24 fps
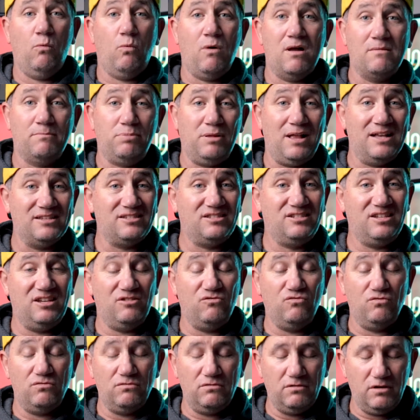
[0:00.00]
OnePlus
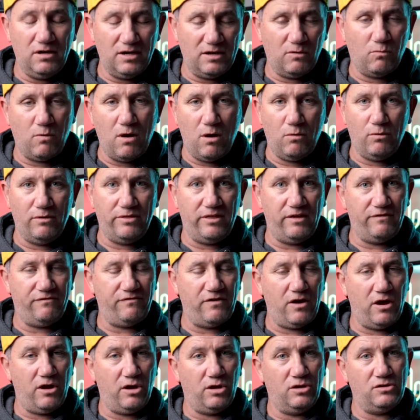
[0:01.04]
did really well with their
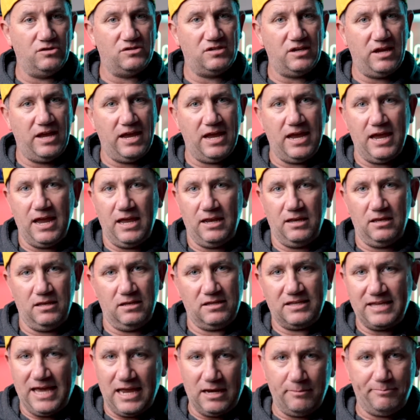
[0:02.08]
phones and
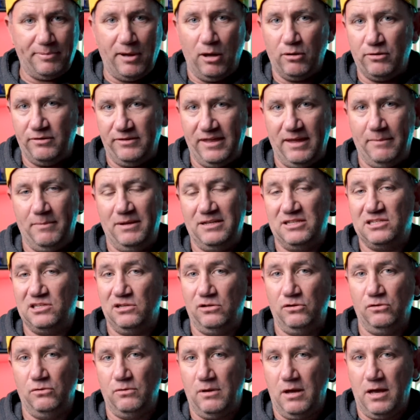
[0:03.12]
catapulted them
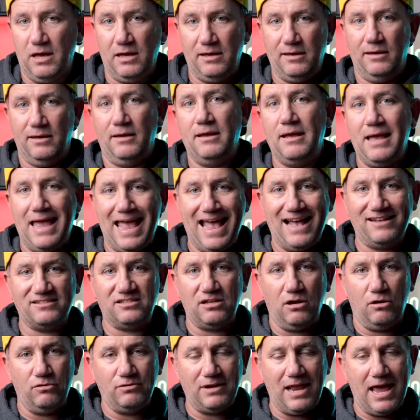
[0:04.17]
into a
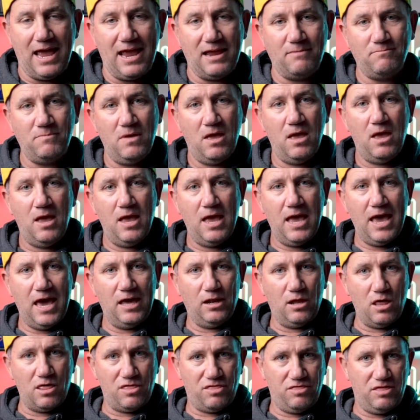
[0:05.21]
household name.
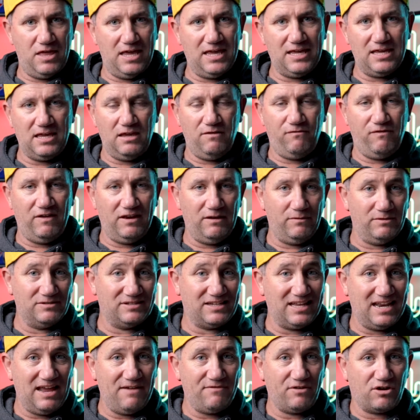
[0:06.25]
And I think if anyone's
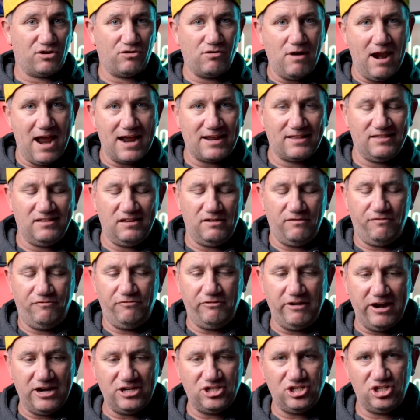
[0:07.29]
going to have a crack, they're
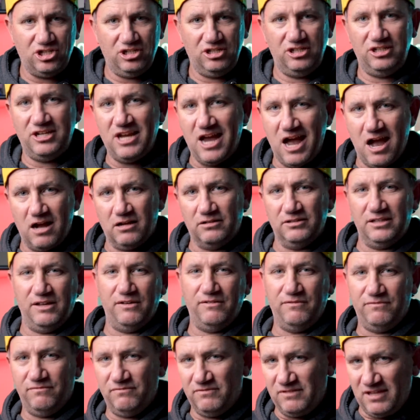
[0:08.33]
fresh,
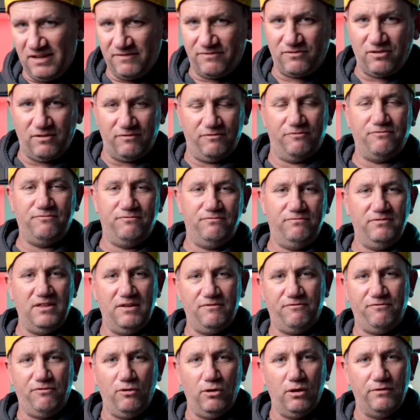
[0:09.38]
young, they're
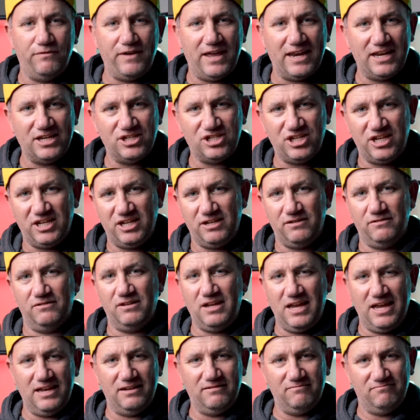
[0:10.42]
full of energy
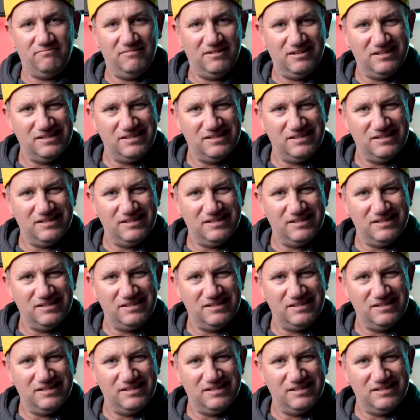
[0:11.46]
and